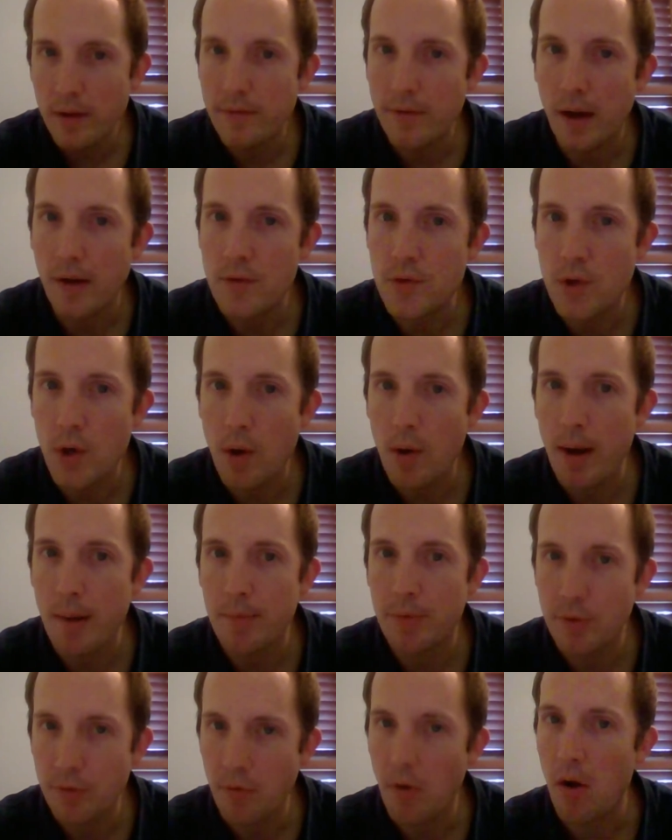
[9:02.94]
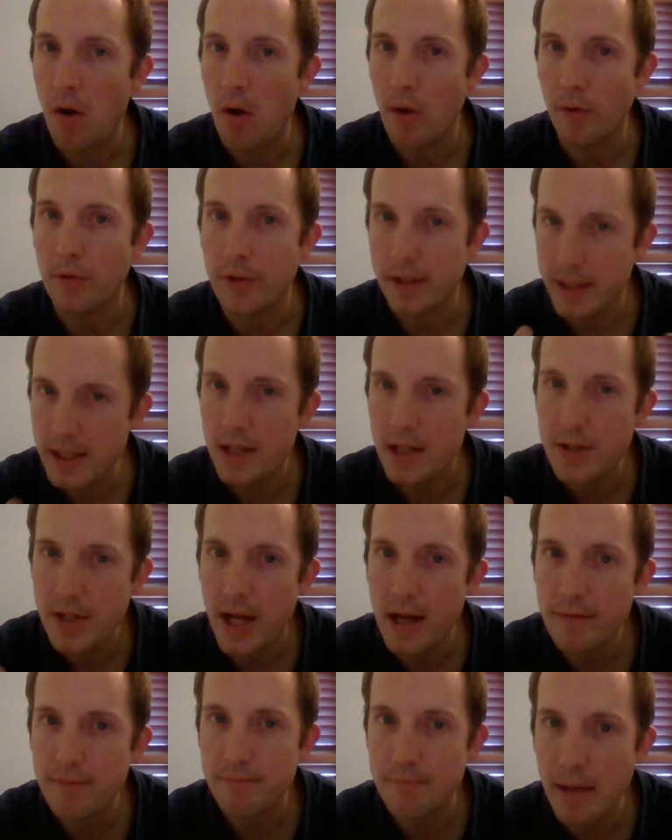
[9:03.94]
of Joab's faults, and he does
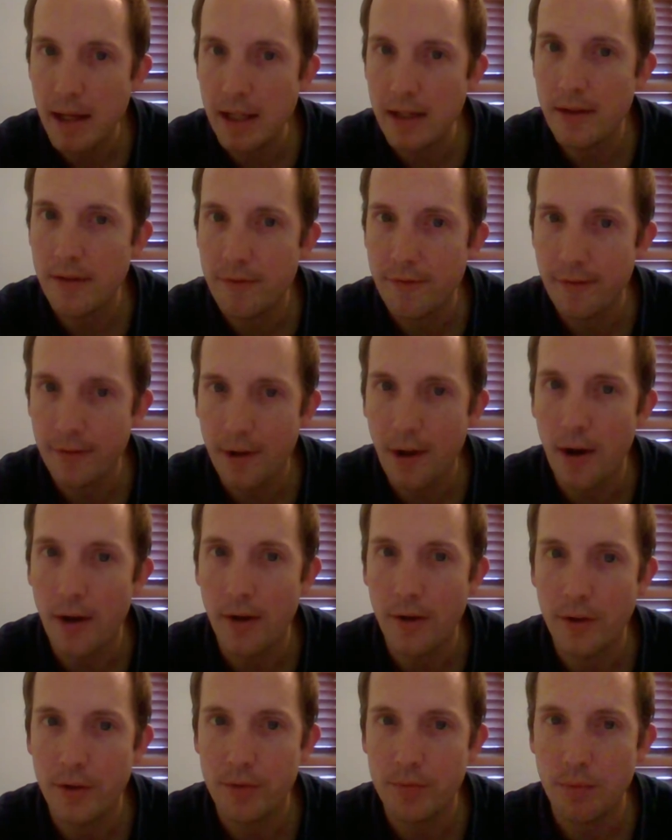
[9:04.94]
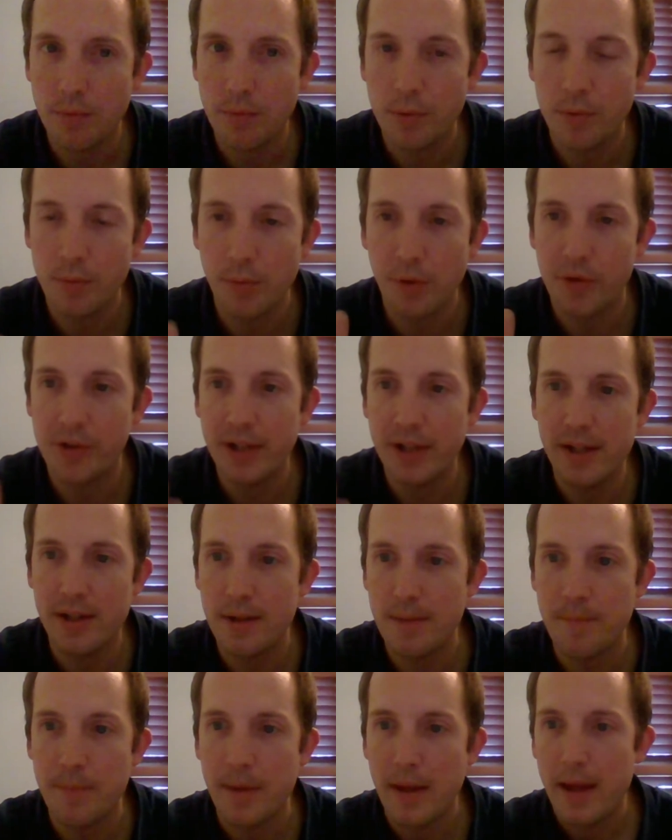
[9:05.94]
have many flaws, we'll see
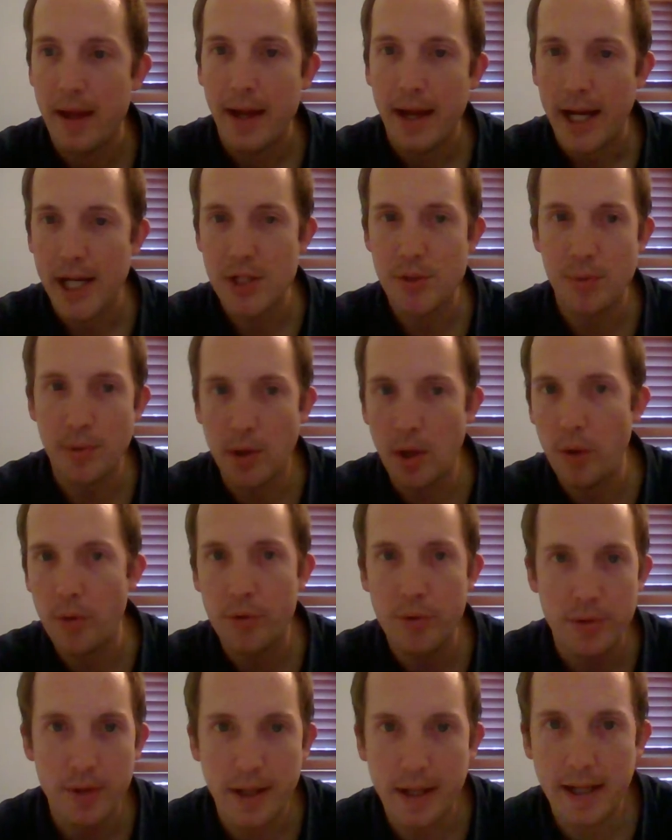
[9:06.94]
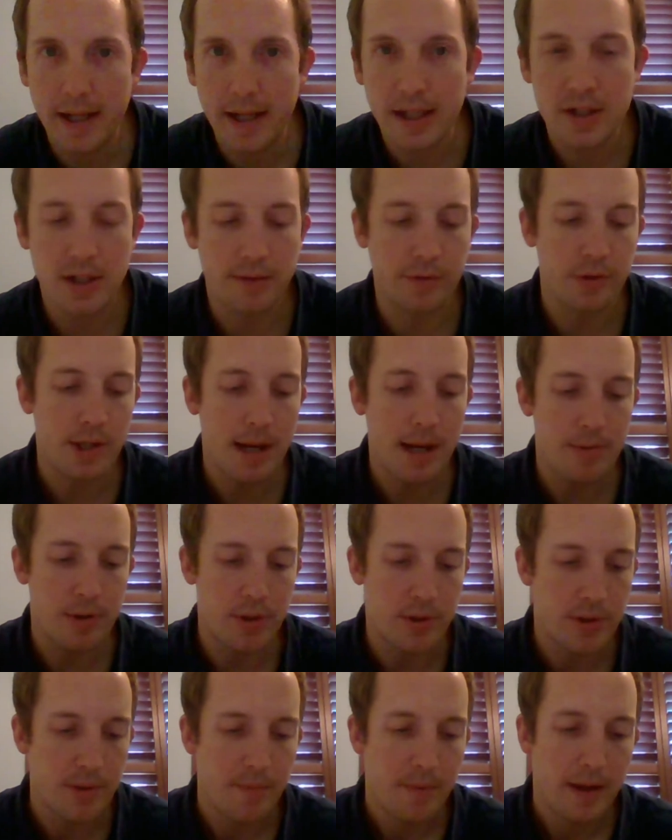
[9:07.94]
them as we go through the next several
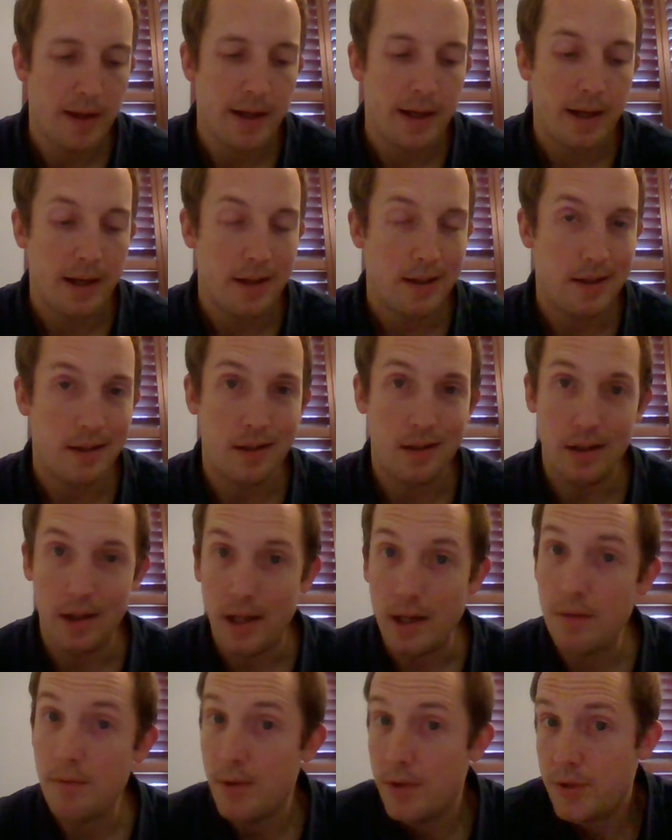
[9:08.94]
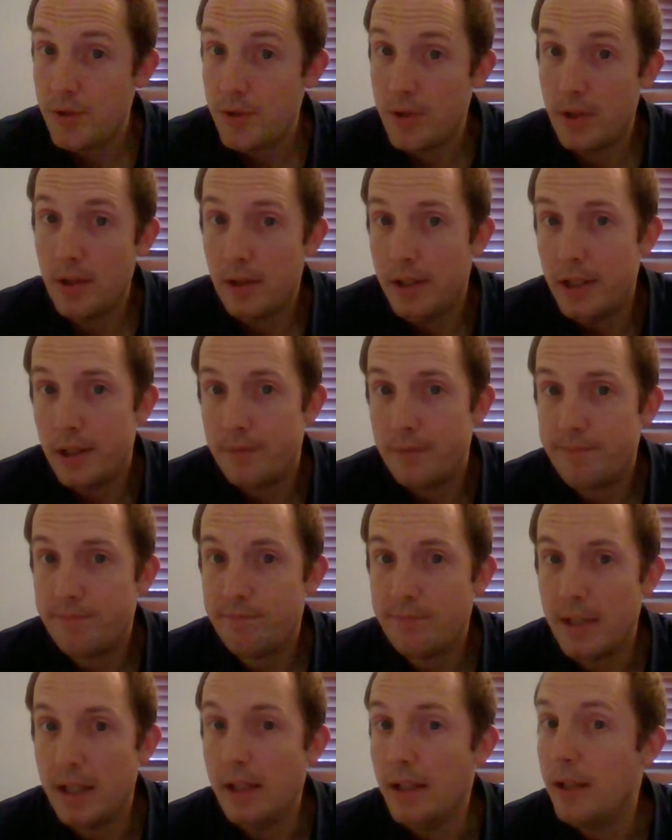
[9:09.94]
chapters. He was a good leader.
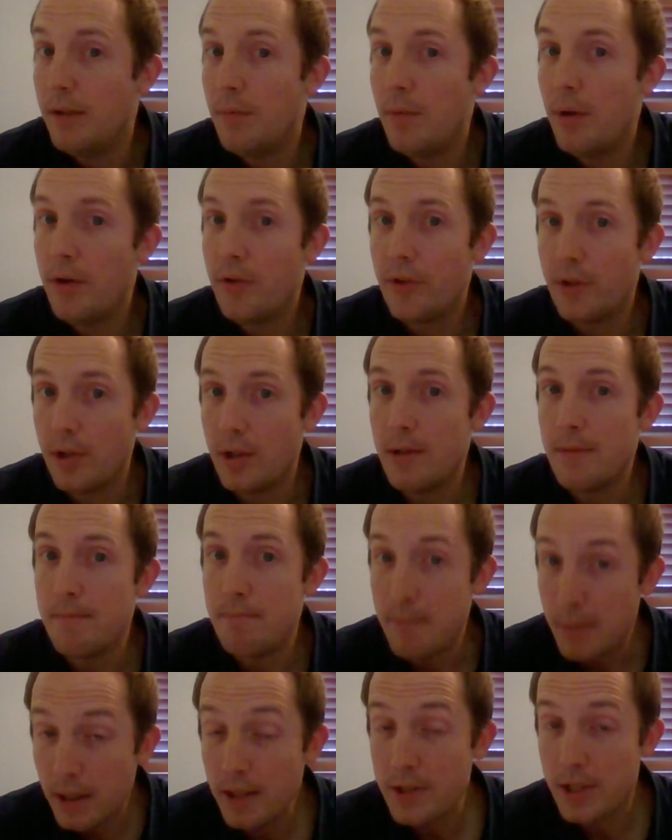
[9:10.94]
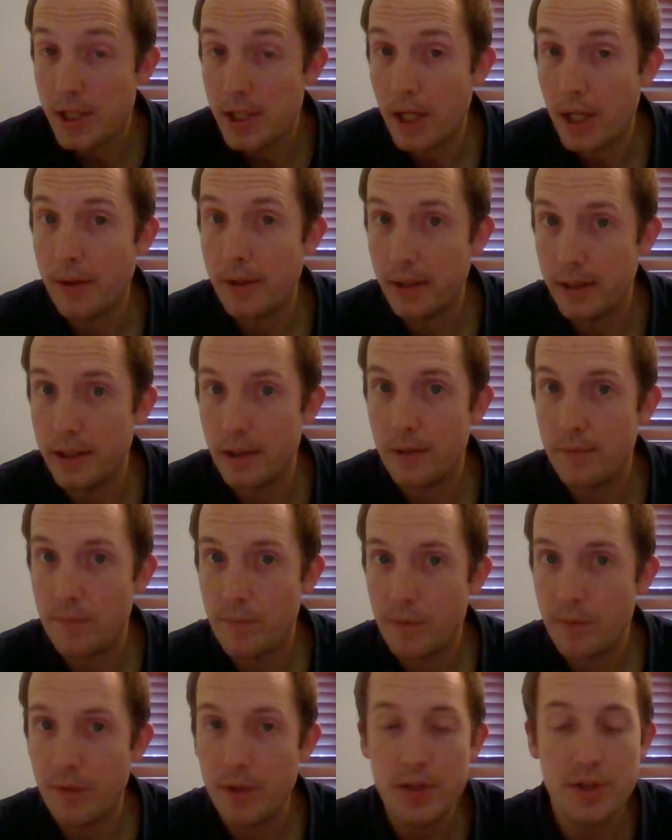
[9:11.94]
He was a good military leader.
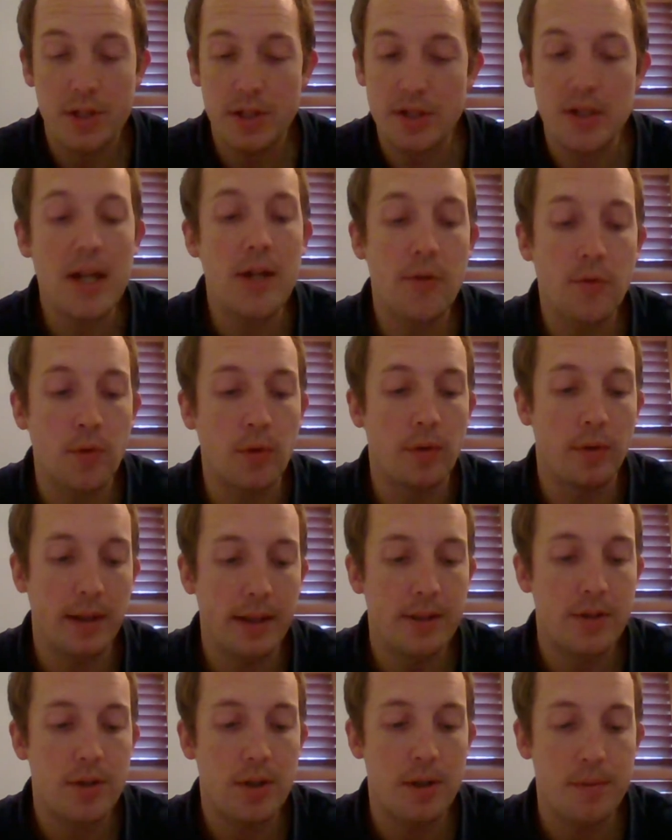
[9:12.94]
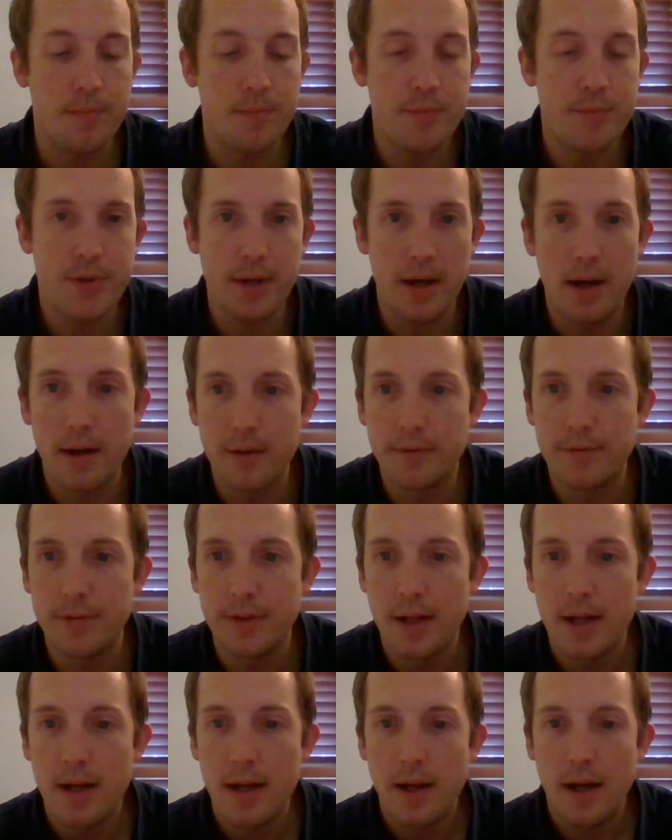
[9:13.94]
Very successful in terms of
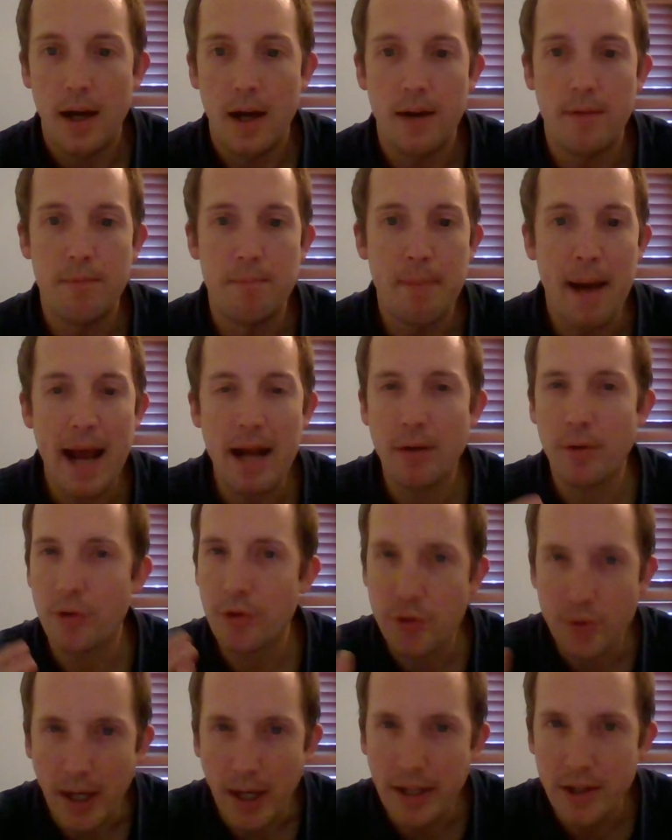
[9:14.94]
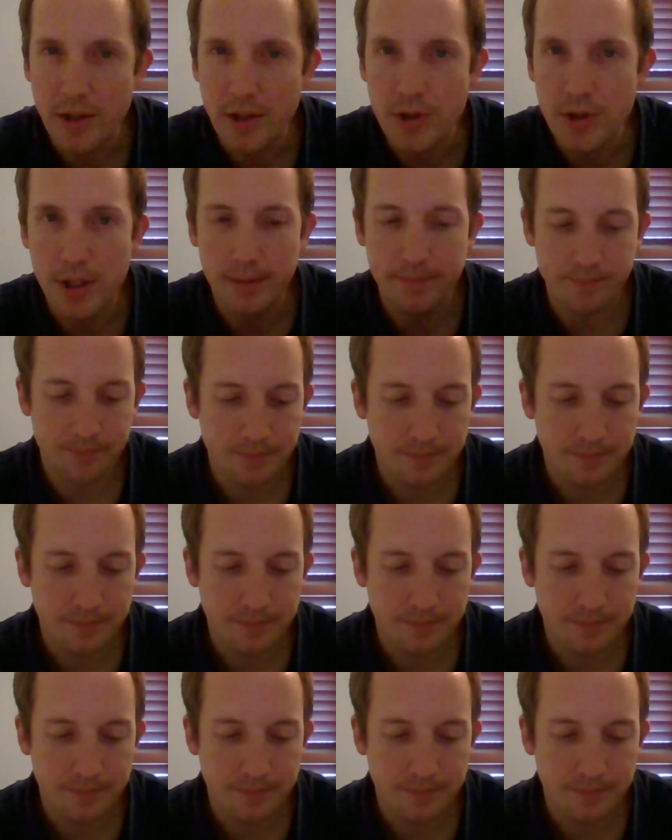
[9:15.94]
battle strategy.